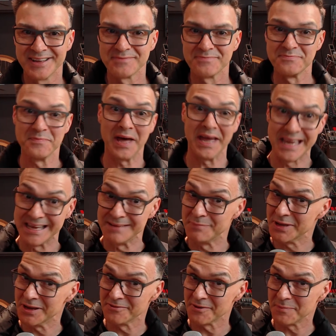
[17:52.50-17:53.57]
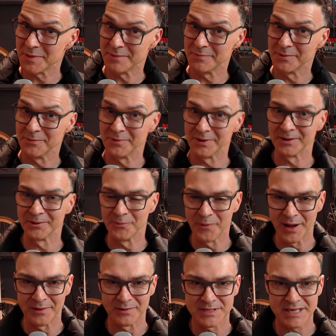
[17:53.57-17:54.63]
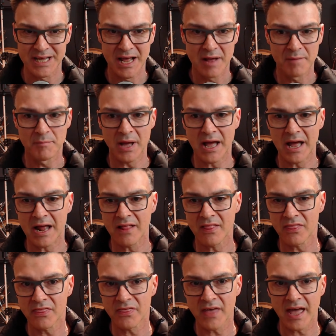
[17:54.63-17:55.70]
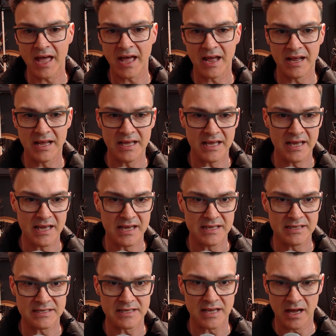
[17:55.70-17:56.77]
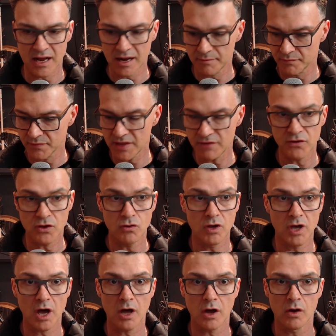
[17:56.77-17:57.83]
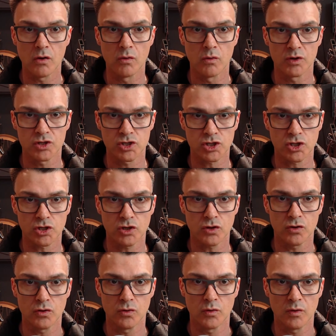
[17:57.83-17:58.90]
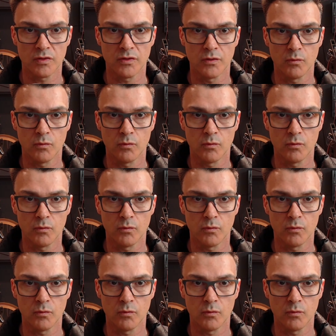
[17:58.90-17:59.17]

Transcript: Maybe other people will or won't. But that is, if you go to the